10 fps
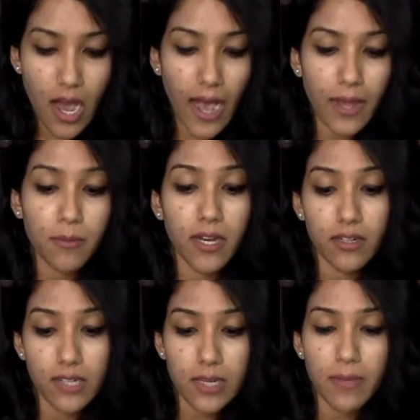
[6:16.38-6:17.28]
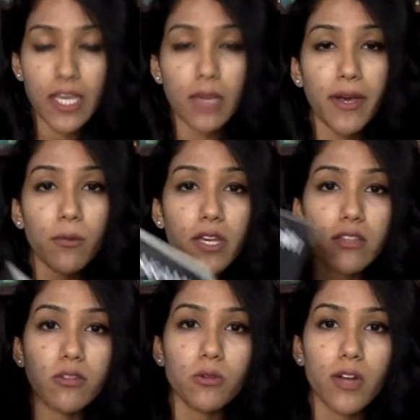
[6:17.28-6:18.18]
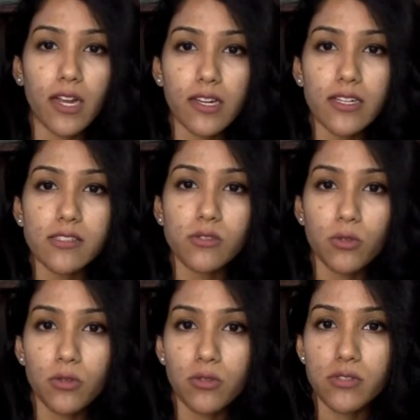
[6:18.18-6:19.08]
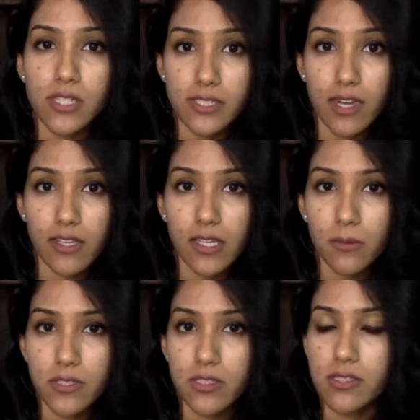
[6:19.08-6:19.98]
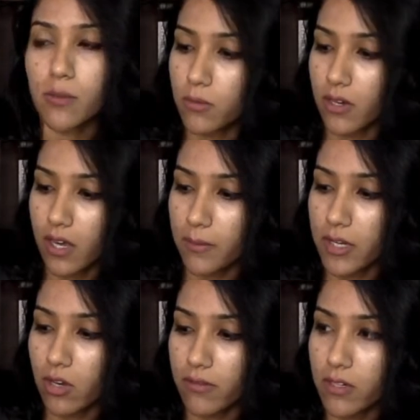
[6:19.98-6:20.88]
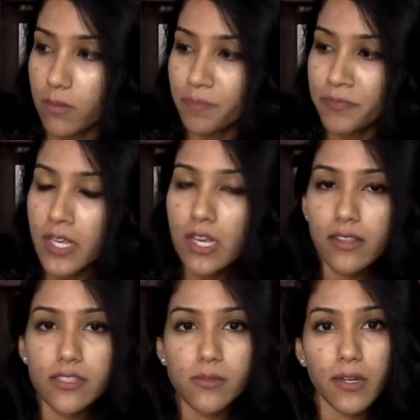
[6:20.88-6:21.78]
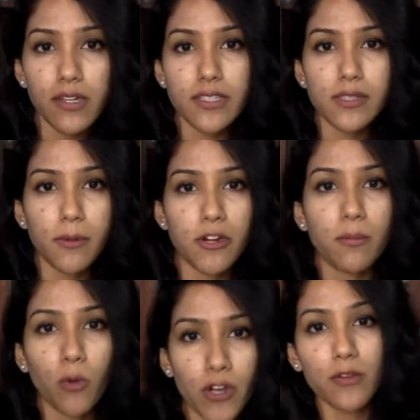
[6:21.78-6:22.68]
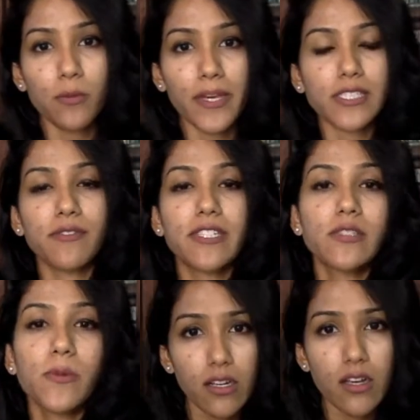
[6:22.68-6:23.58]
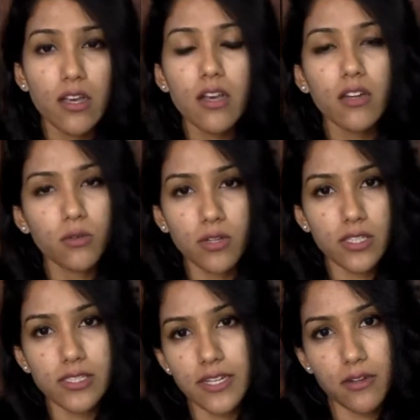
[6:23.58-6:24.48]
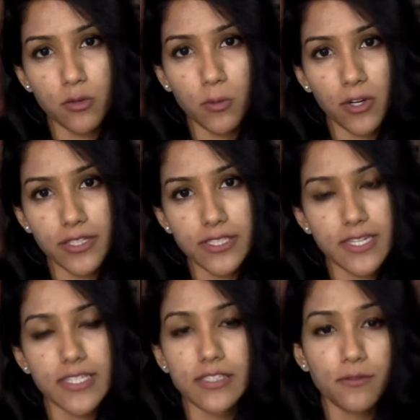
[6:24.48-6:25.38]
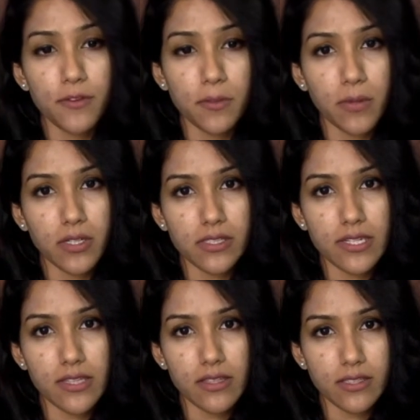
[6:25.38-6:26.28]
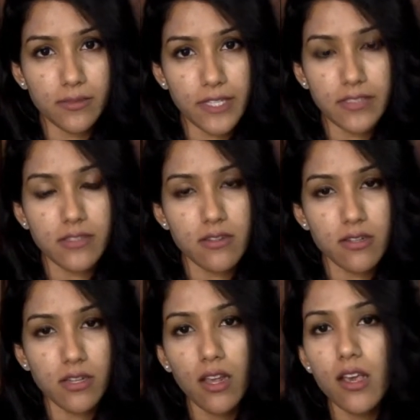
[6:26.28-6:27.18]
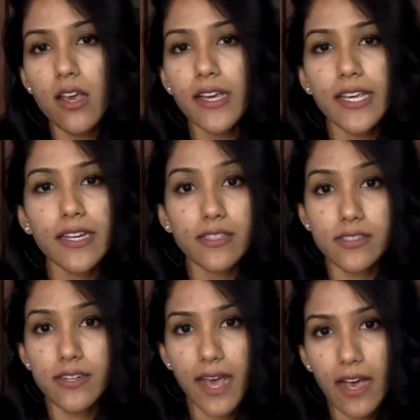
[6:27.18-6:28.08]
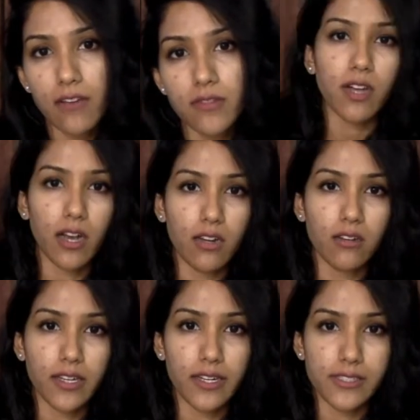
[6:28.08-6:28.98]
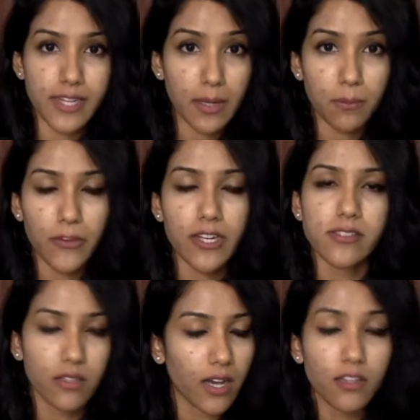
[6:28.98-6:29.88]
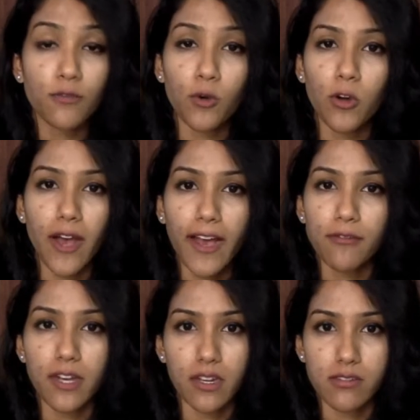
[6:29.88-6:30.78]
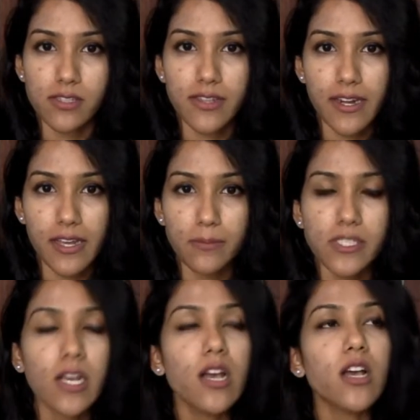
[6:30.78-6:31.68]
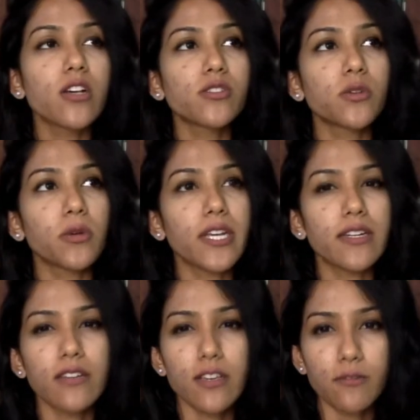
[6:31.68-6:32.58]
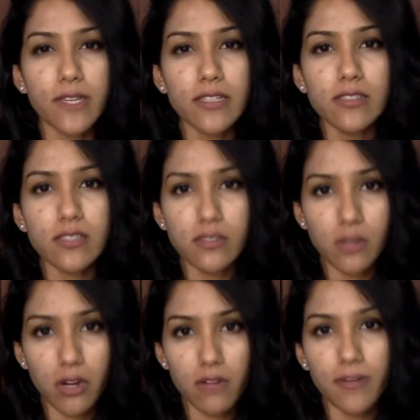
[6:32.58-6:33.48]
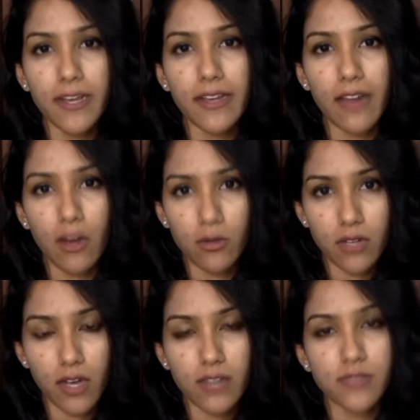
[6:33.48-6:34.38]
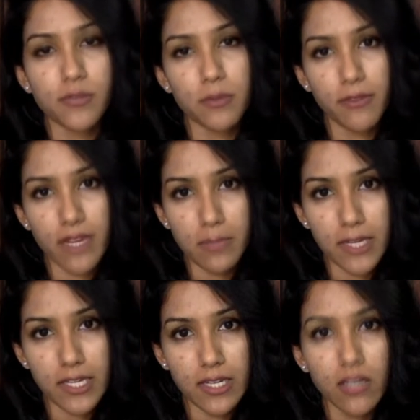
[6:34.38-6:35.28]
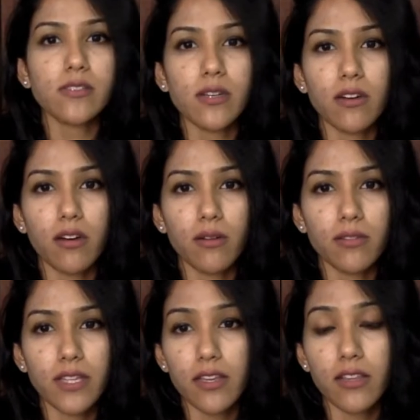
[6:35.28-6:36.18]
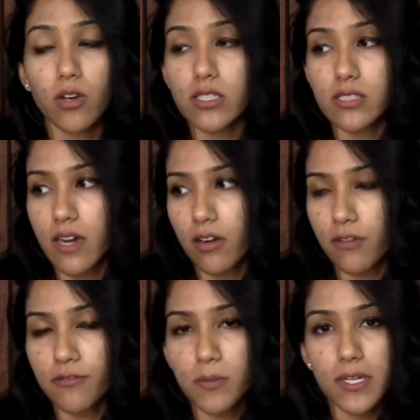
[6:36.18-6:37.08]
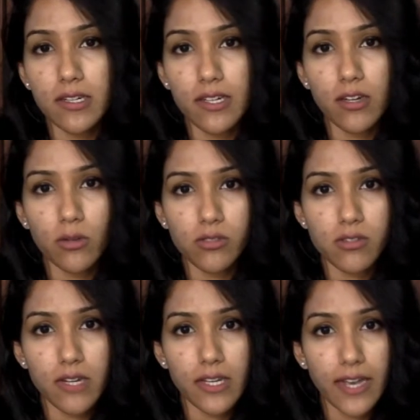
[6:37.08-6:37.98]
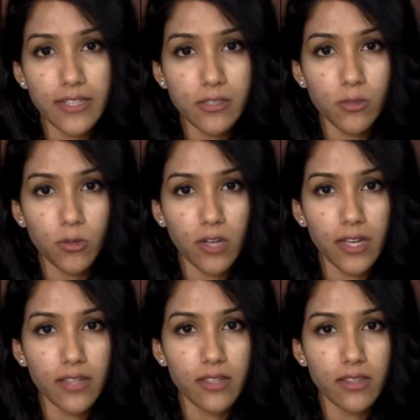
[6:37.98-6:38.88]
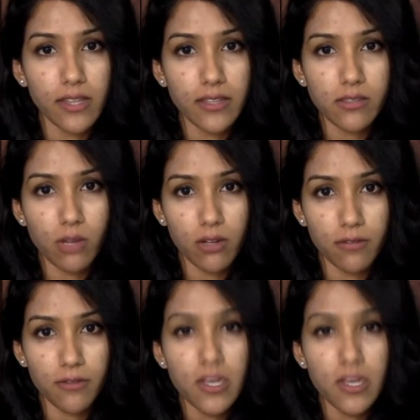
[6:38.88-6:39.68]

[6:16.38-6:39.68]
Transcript: I am currently making my way through Kalele Sukuru Sasaki, which is a Murakami novel. This one is about a boy who makes friends with 2 girls and 2 boys, and he's the 5th person in this friend circle. He doesn't have a color in his name, whereas the other 4 have colors in their names. So he feels sort of like an outcast from the very beginning. They all start off to be really close during high school, and then things sort of